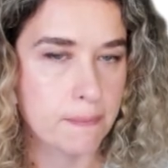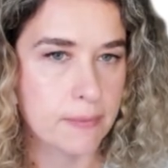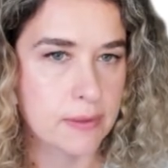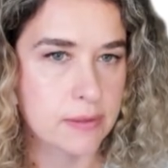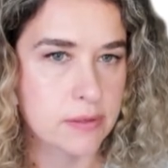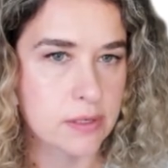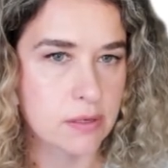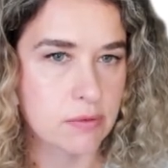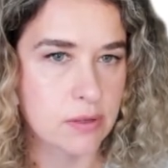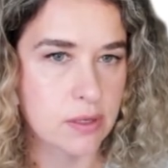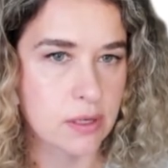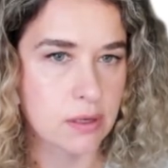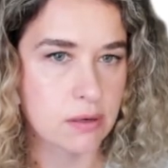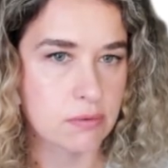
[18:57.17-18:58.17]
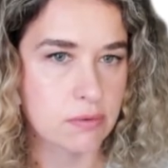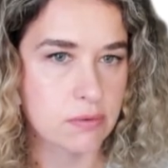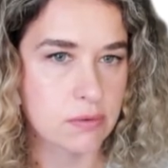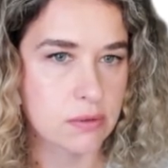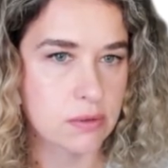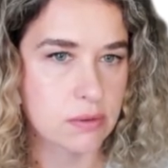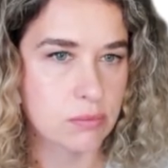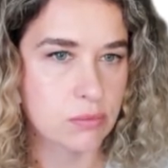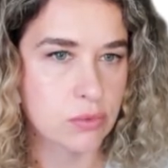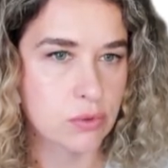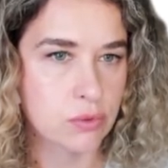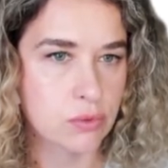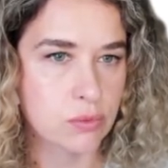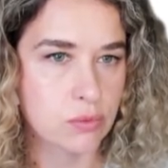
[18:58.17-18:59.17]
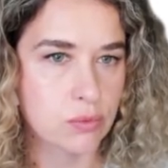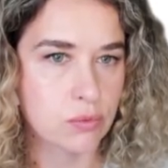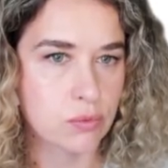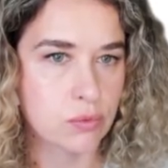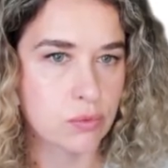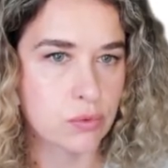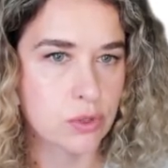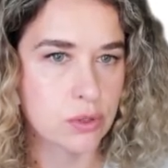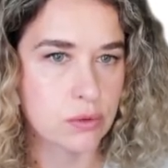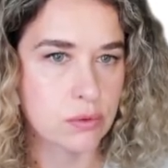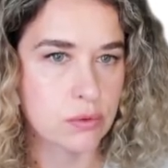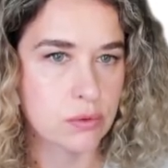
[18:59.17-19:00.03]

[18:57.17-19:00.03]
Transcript: Let's see if they have blue wood.